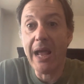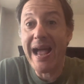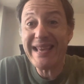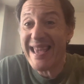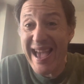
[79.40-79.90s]

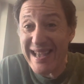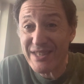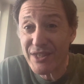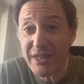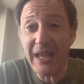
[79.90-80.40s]

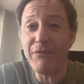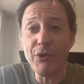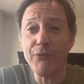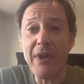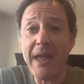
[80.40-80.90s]
guess if your
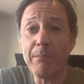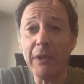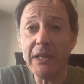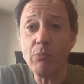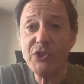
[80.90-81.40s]

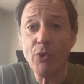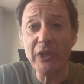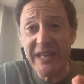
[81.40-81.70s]
family was only